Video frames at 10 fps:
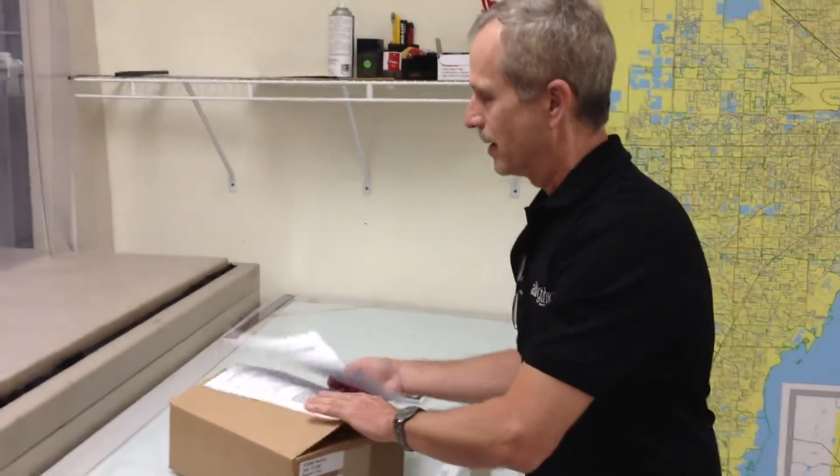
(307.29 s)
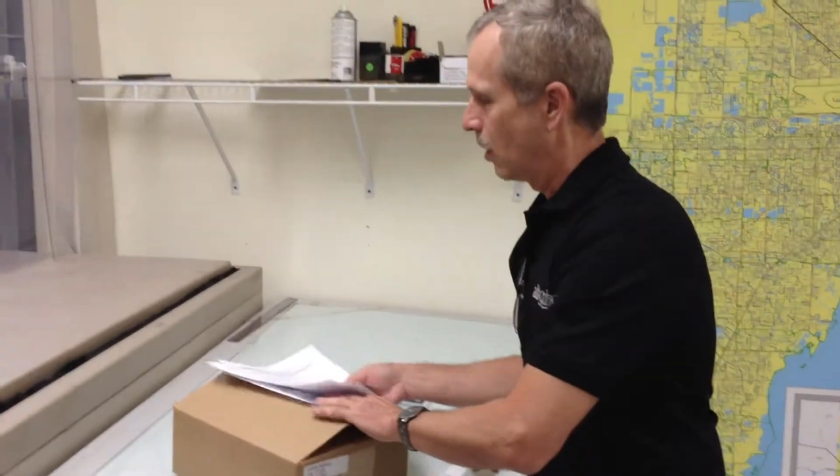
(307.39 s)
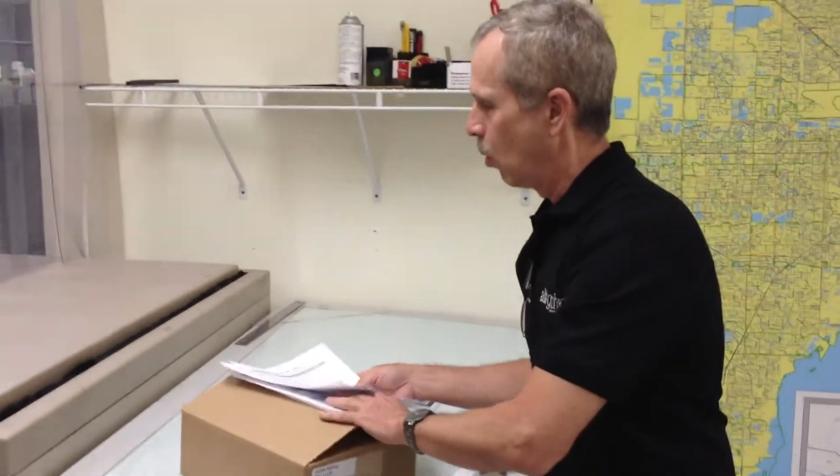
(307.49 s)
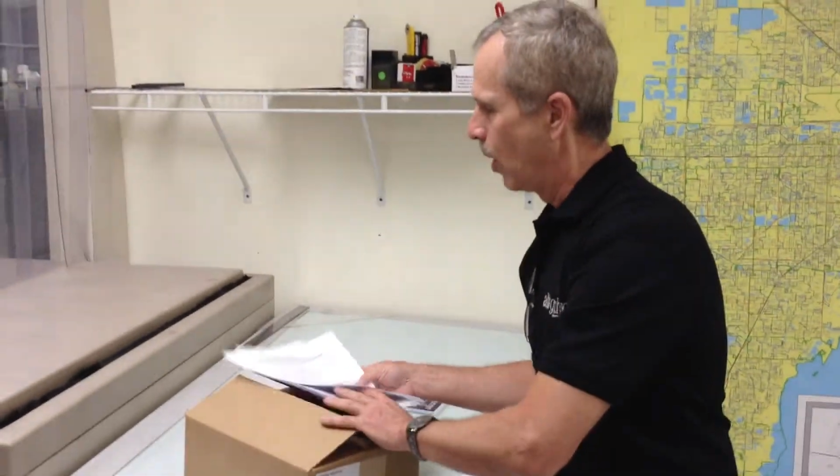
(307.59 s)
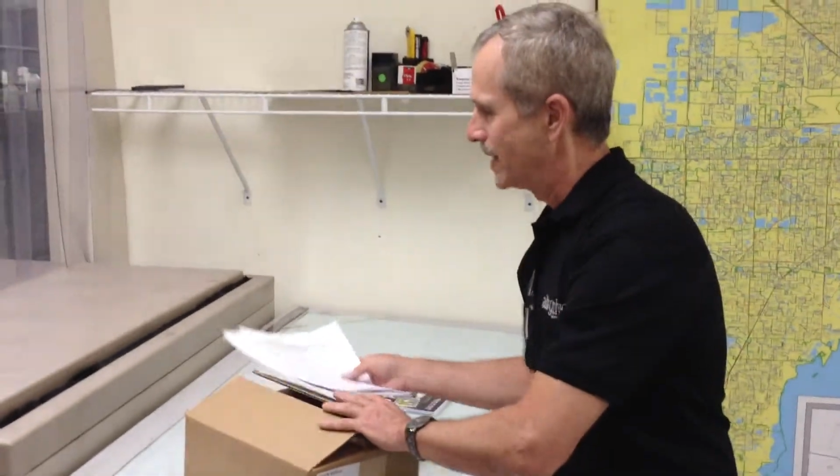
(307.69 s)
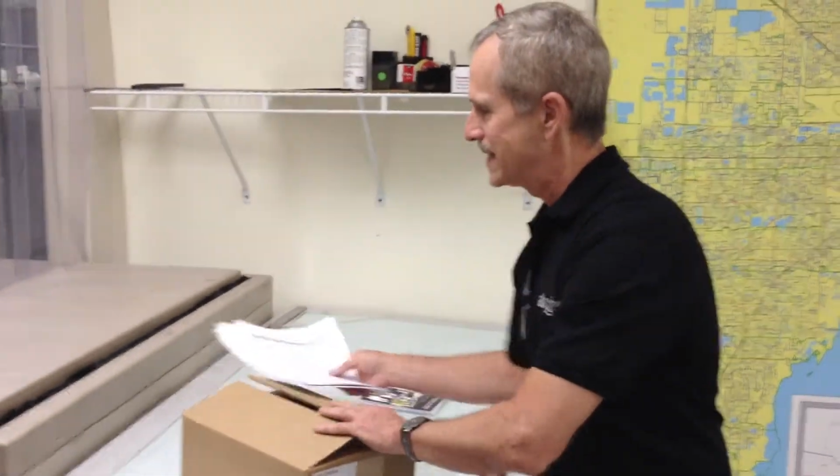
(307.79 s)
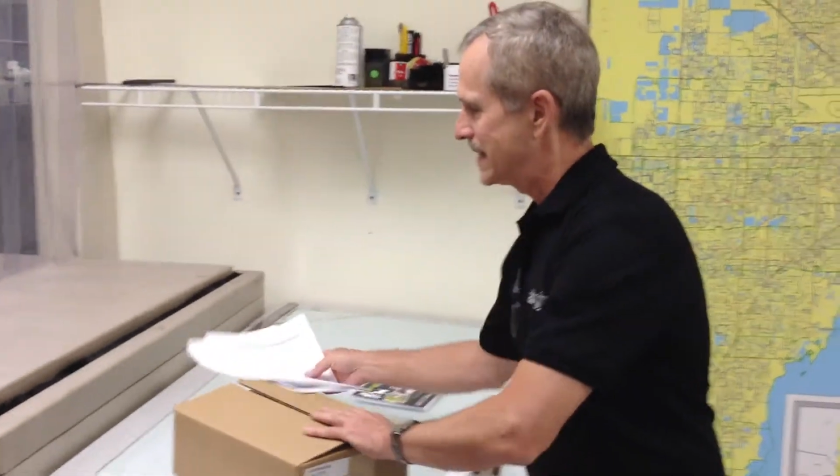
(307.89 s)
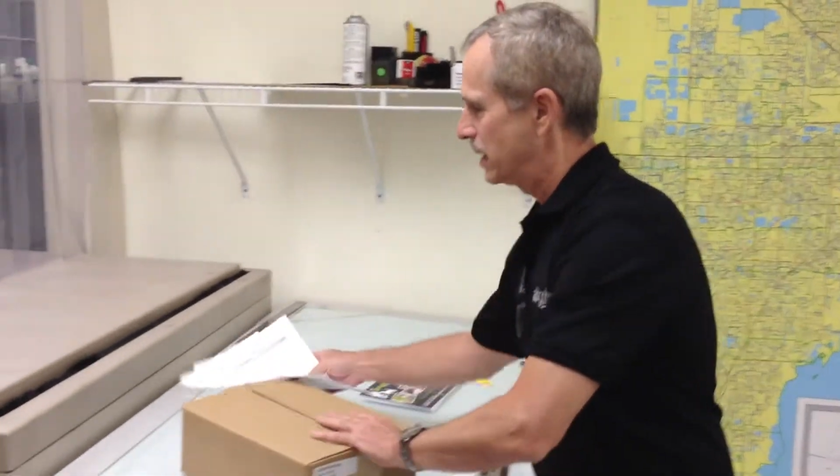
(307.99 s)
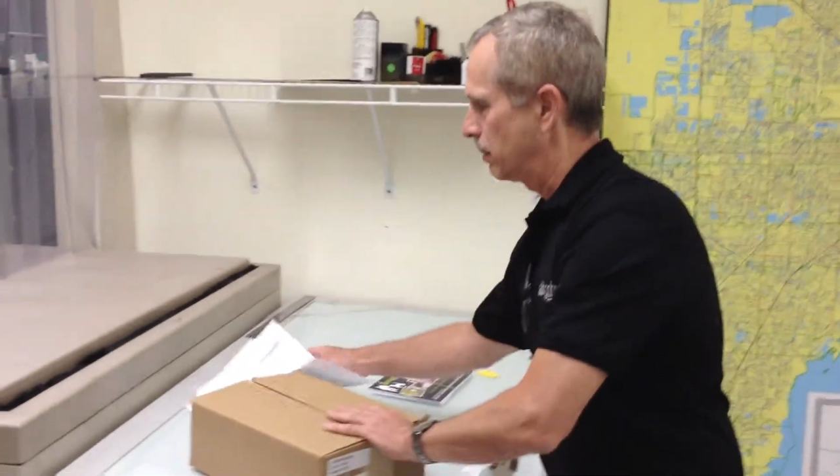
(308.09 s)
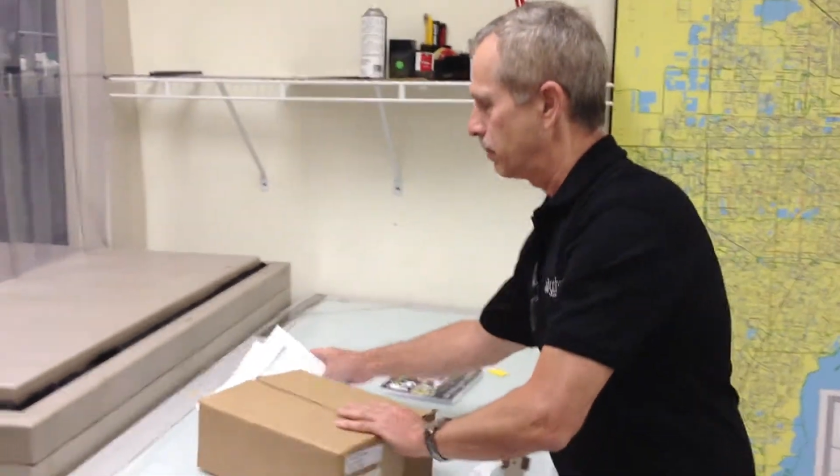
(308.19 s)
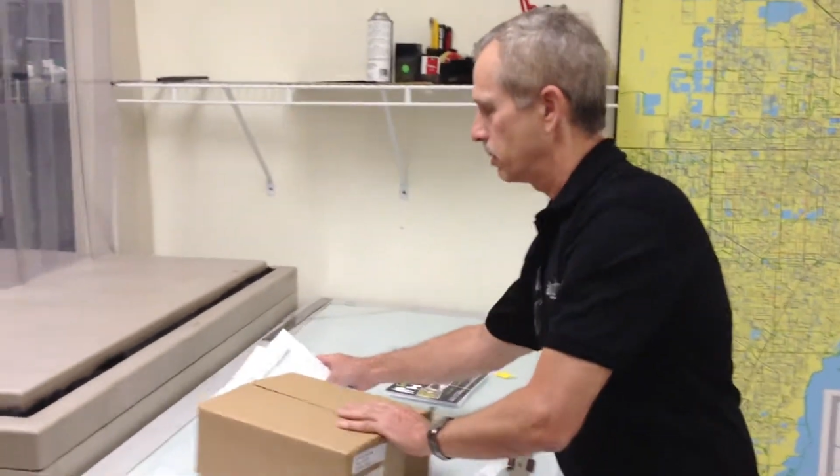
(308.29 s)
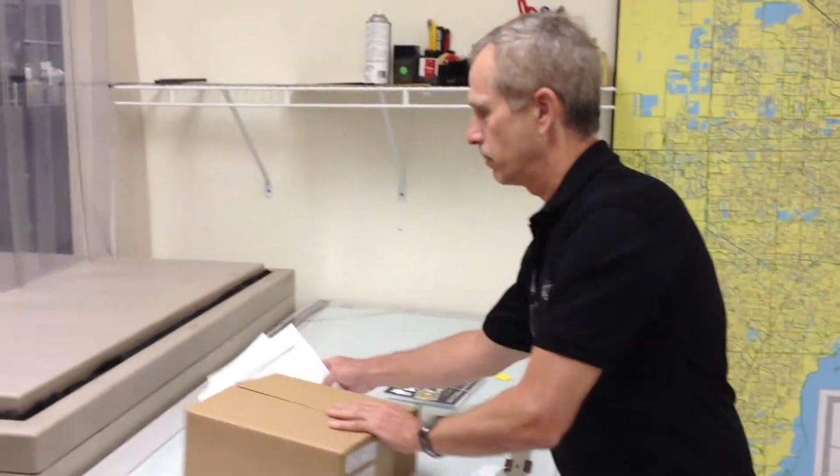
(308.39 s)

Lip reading: Now, one tip